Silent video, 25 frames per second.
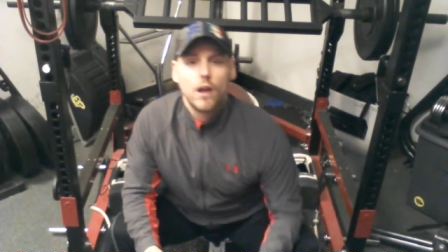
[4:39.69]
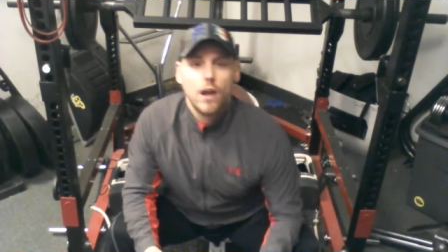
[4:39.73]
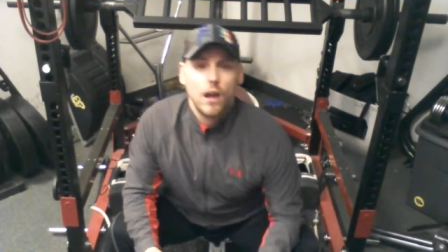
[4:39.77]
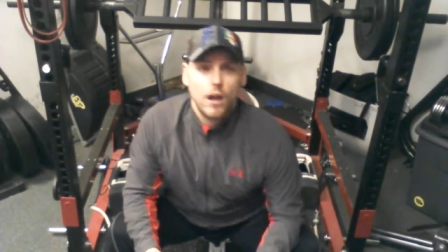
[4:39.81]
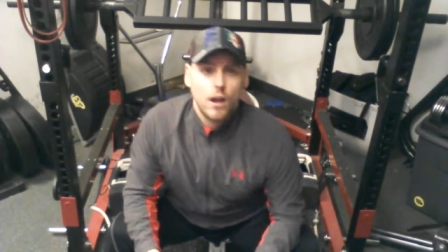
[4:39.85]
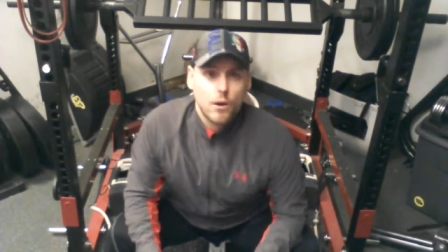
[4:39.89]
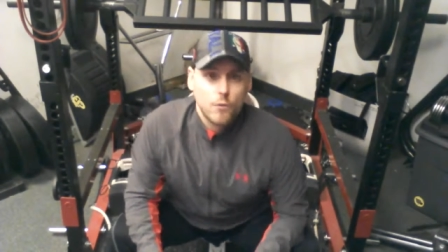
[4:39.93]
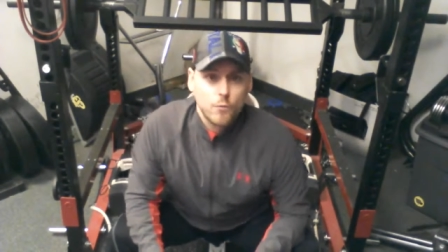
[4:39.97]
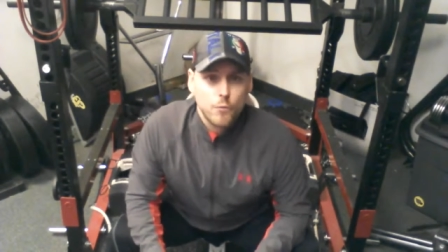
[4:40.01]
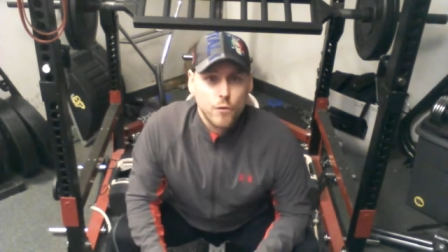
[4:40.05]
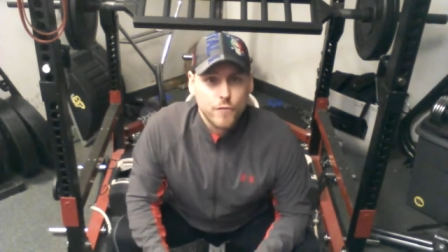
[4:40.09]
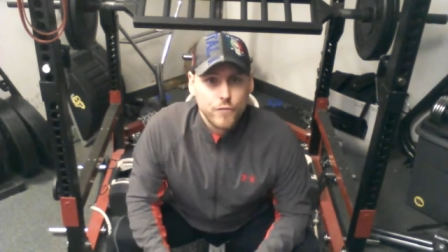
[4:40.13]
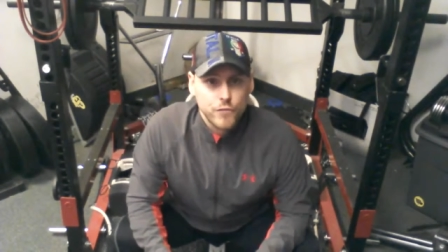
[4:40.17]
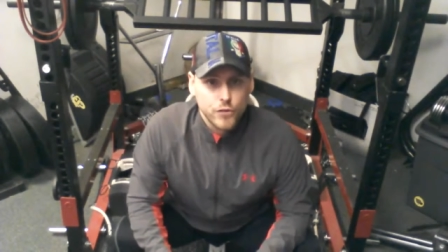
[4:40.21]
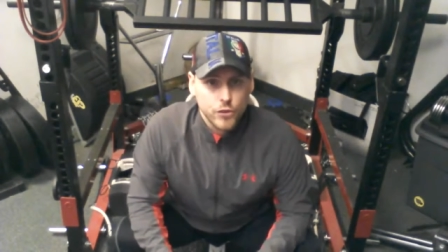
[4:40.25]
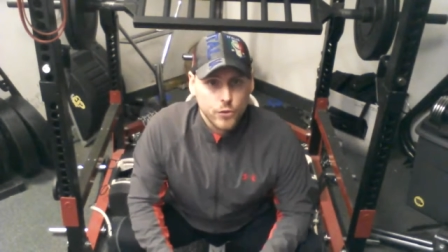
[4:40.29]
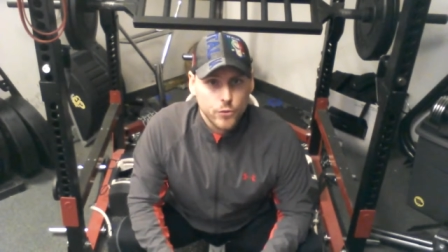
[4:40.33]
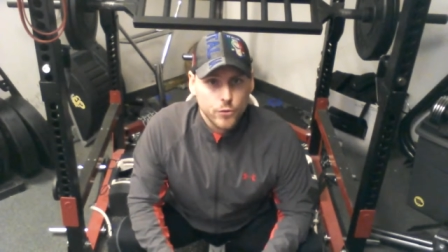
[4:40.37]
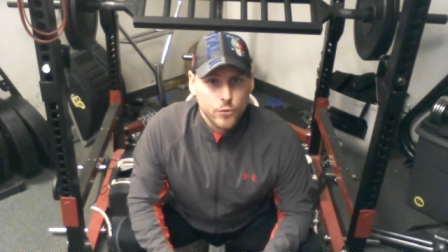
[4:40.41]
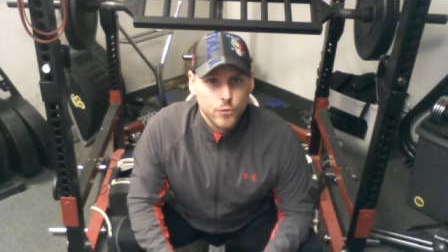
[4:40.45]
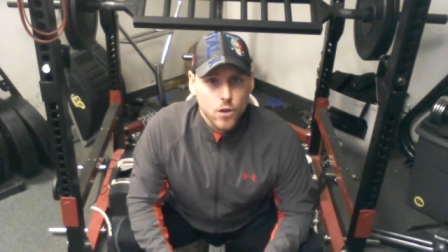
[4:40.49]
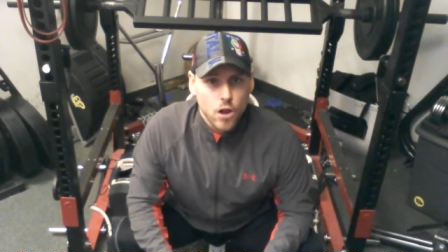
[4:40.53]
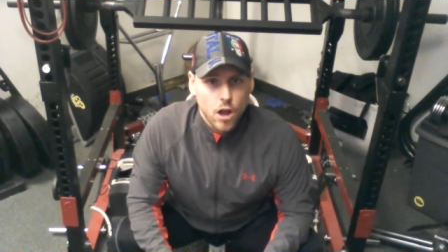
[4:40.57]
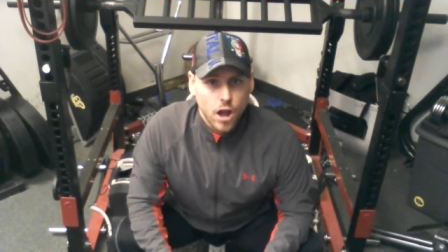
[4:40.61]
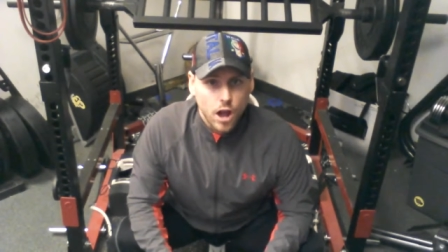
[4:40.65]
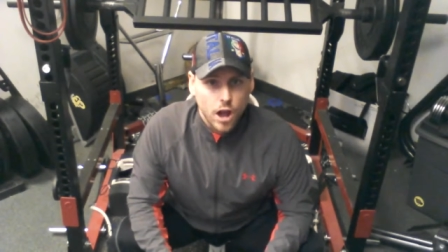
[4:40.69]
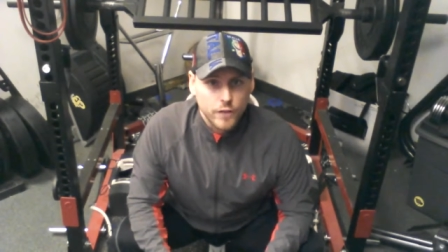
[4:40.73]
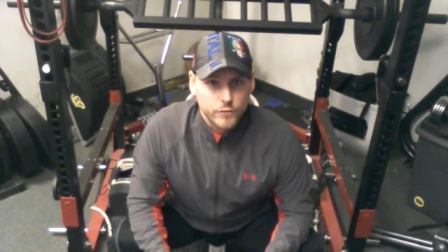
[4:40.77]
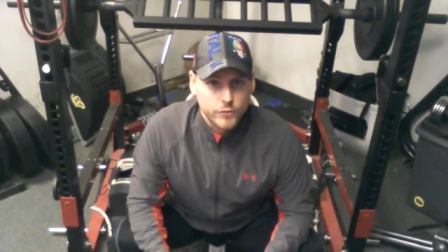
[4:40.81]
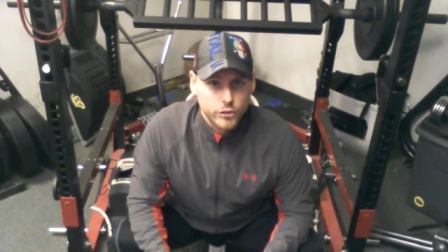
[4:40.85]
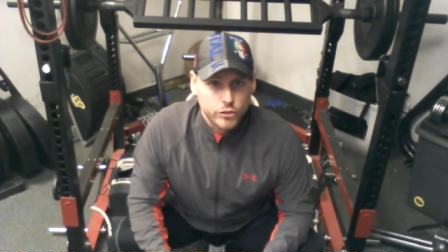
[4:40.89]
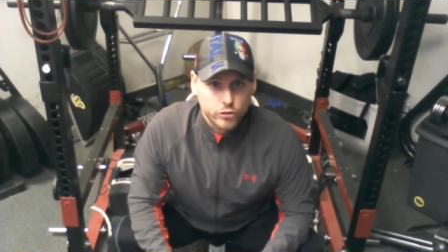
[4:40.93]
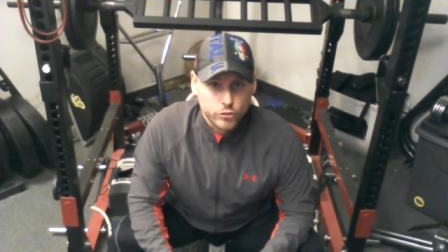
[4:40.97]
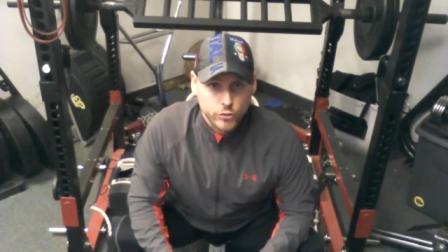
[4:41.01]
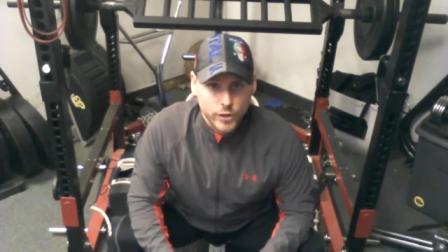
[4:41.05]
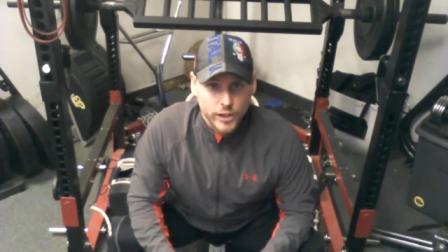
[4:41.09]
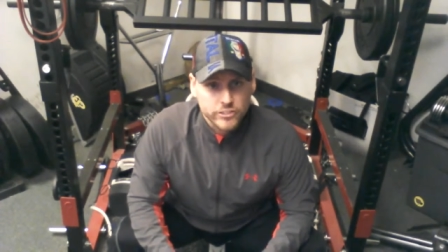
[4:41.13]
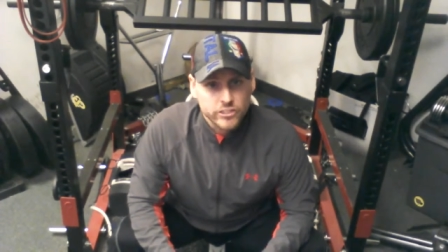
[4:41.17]
uh, review of
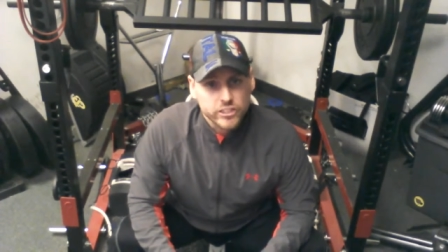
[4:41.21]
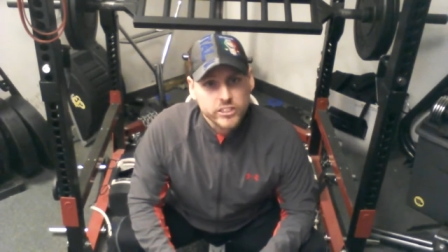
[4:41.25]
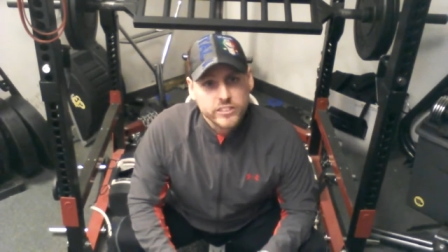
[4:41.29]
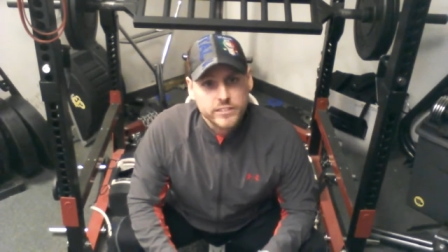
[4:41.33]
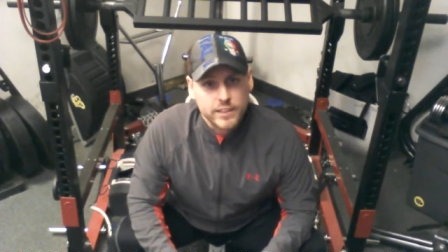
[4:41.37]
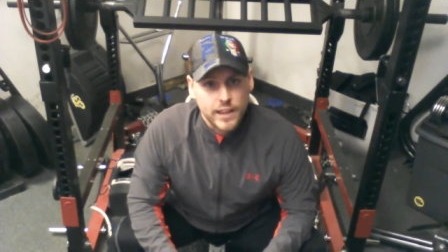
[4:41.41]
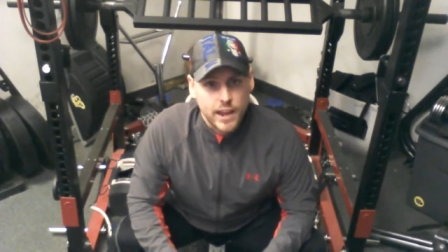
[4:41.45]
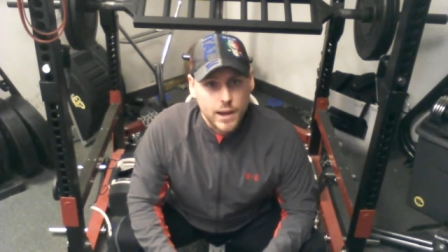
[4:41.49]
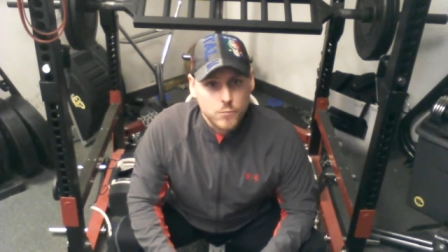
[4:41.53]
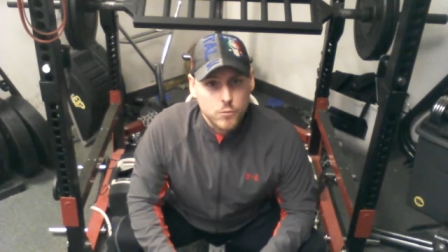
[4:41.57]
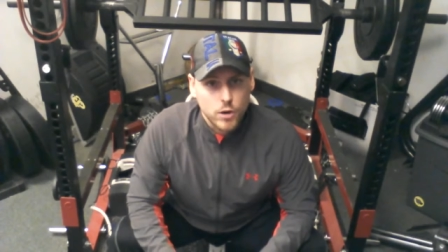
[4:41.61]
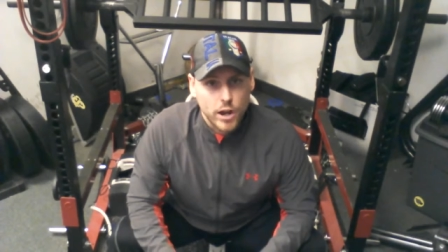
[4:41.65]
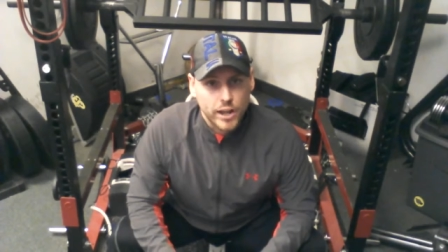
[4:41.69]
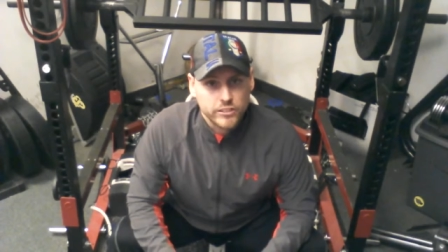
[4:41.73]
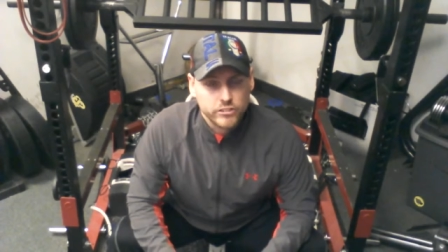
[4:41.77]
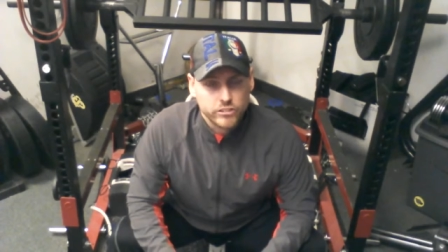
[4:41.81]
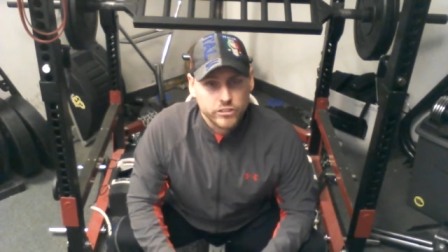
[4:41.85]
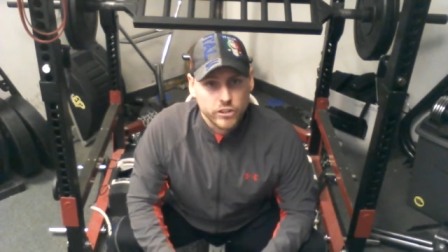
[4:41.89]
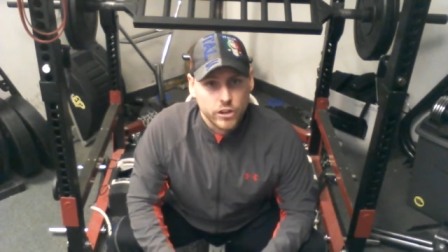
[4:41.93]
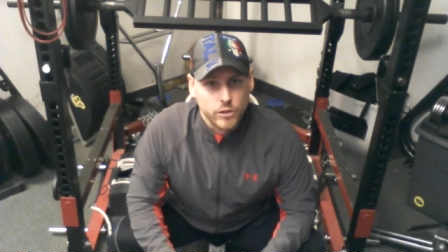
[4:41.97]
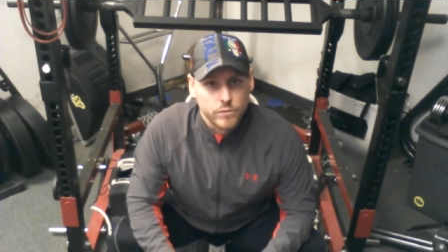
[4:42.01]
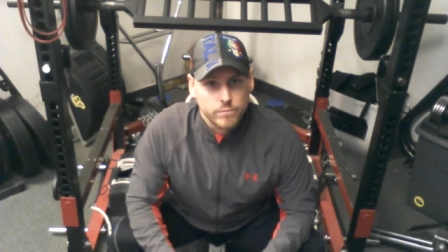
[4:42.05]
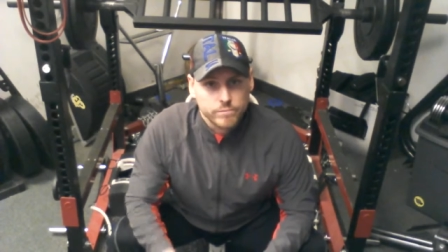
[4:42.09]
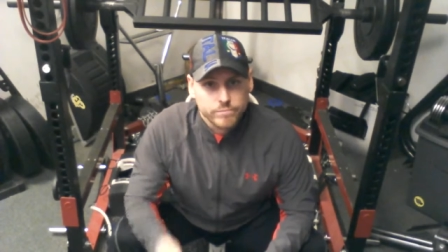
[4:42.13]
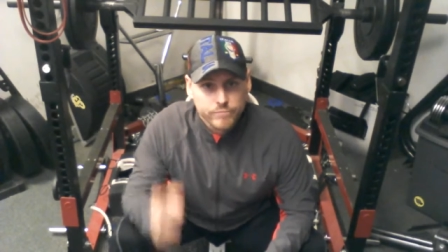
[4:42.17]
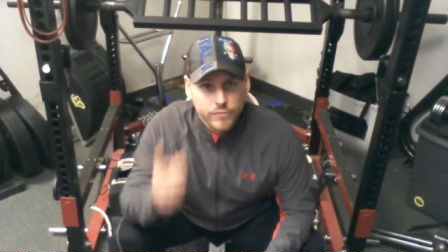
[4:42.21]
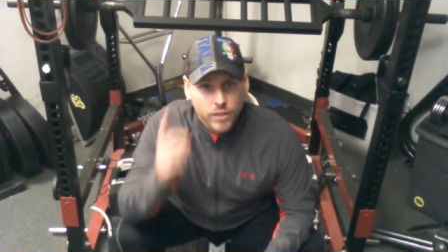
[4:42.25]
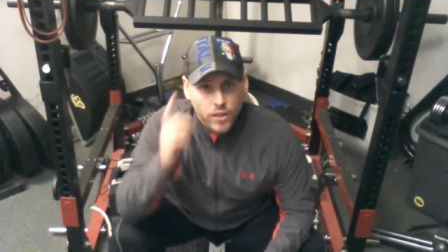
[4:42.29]
the Stretching Samurai show.